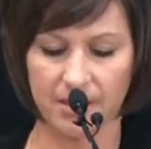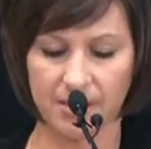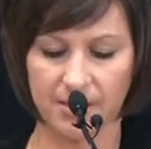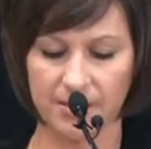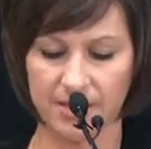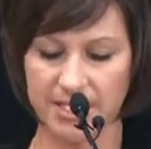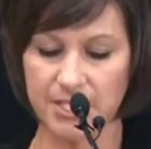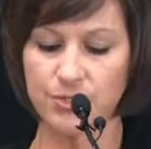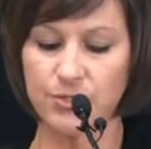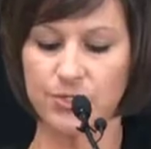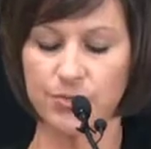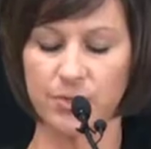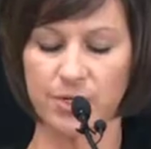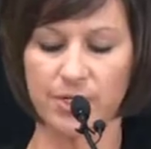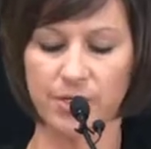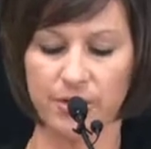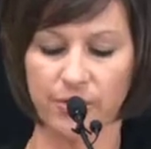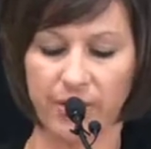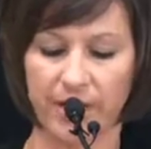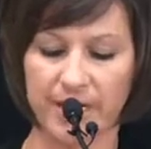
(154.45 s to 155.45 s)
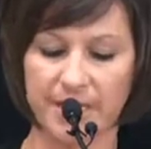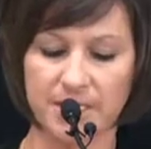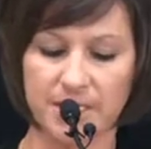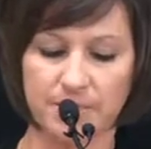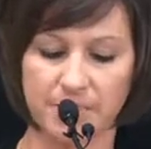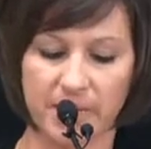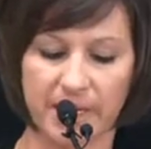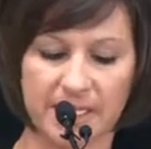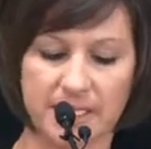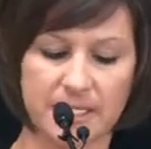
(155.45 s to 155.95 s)
This was one of the
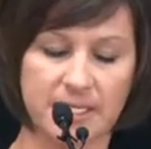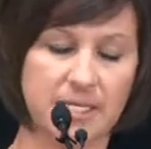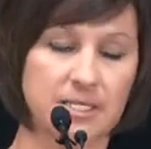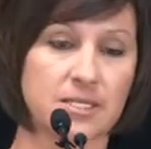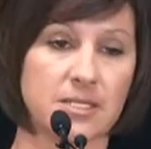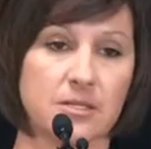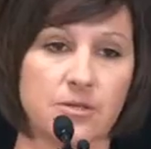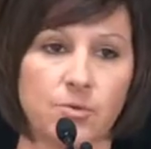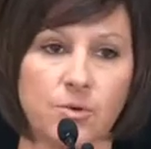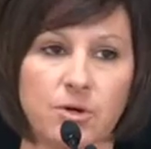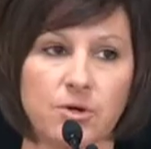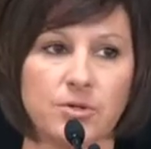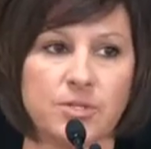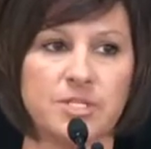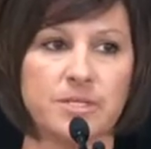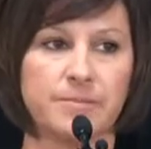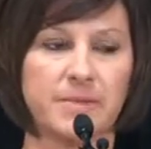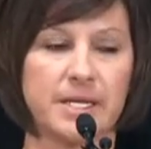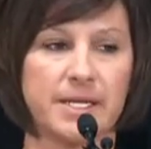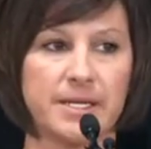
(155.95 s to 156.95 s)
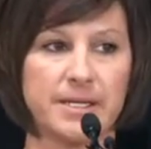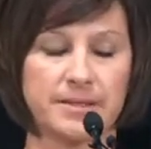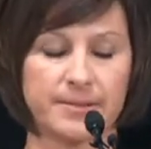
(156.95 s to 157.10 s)
greatest blessings in the world to me.